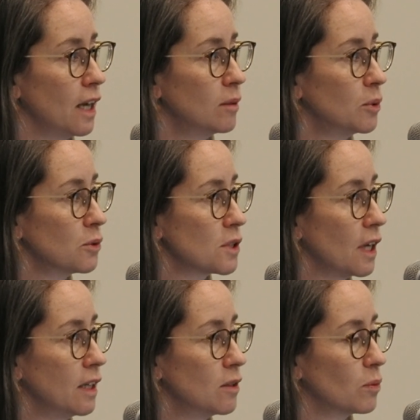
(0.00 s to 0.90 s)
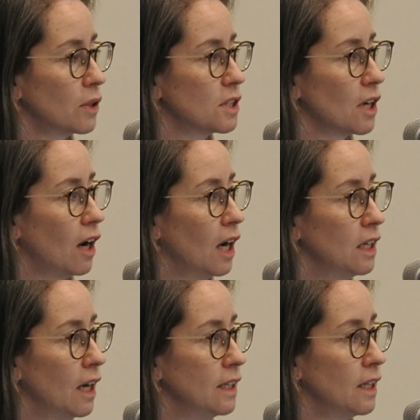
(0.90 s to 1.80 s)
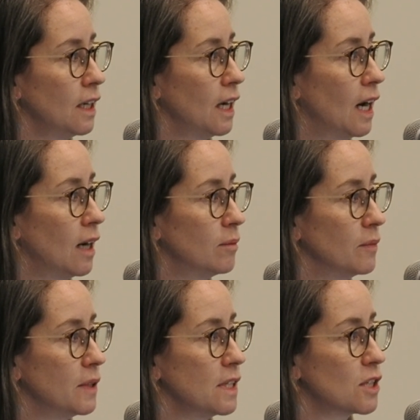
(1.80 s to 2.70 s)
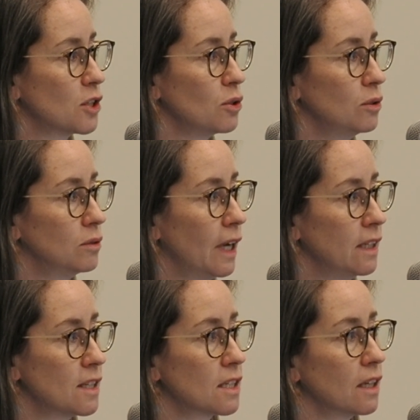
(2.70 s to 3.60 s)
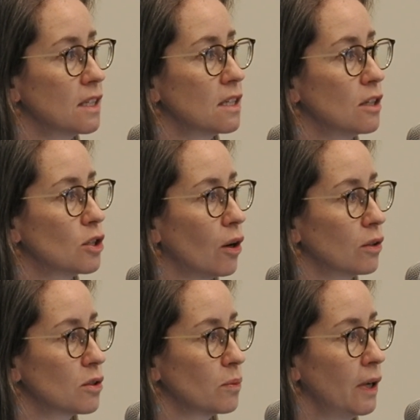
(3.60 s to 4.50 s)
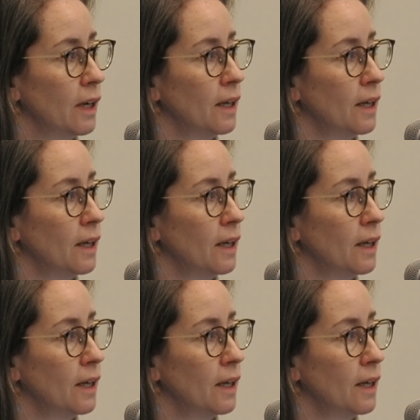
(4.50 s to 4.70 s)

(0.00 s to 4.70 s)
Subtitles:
animals, and wanted to highlight these two later studies in dogs where